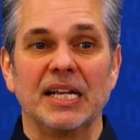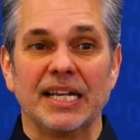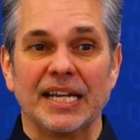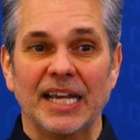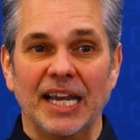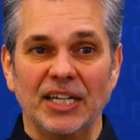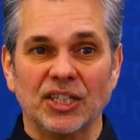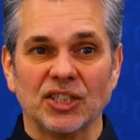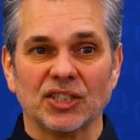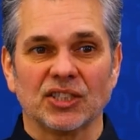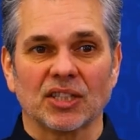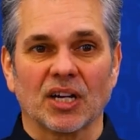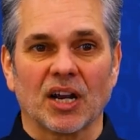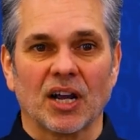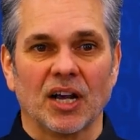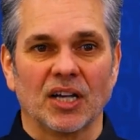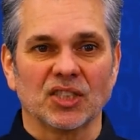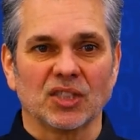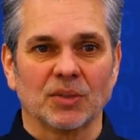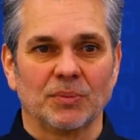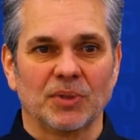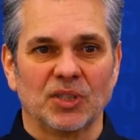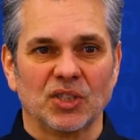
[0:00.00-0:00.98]
engages our
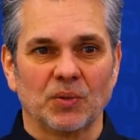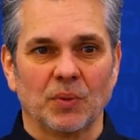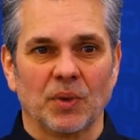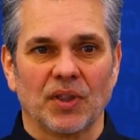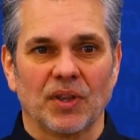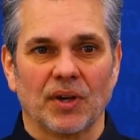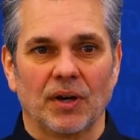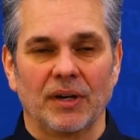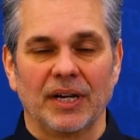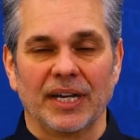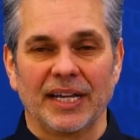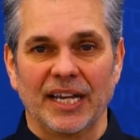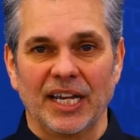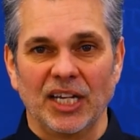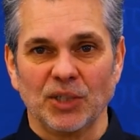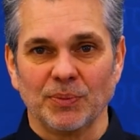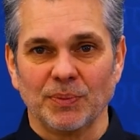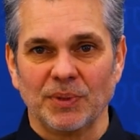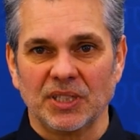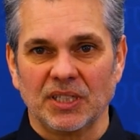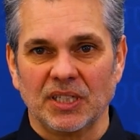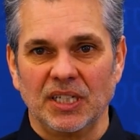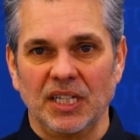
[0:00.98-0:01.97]
customers with our
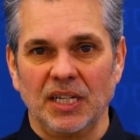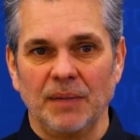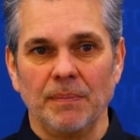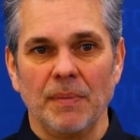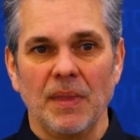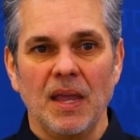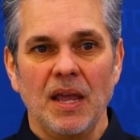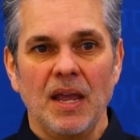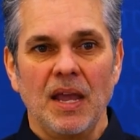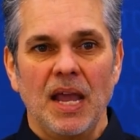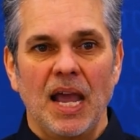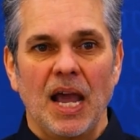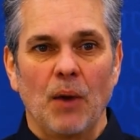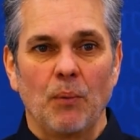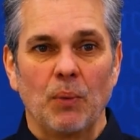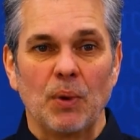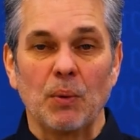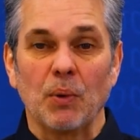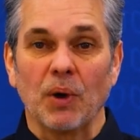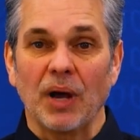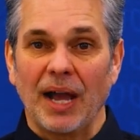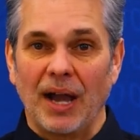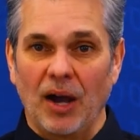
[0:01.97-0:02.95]
engagement team, and
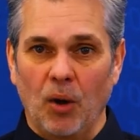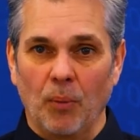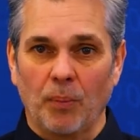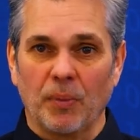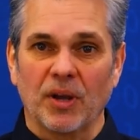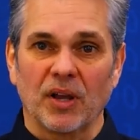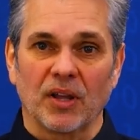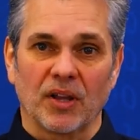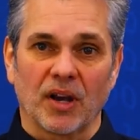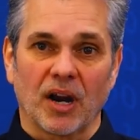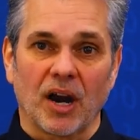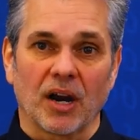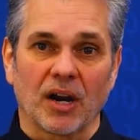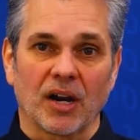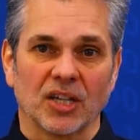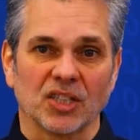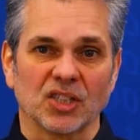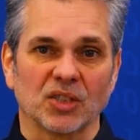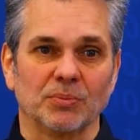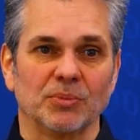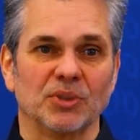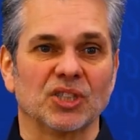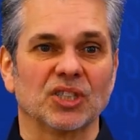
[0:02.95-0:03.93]
we will help our
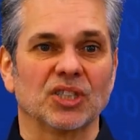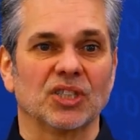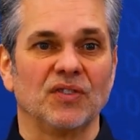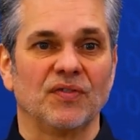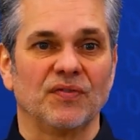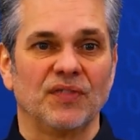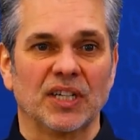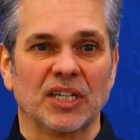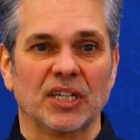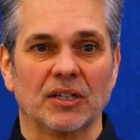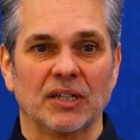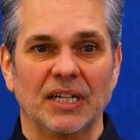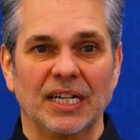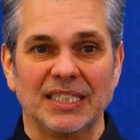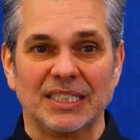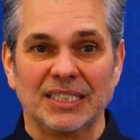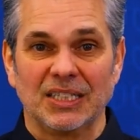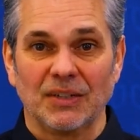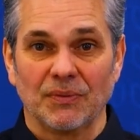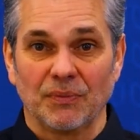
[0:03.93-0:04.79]
customers configure and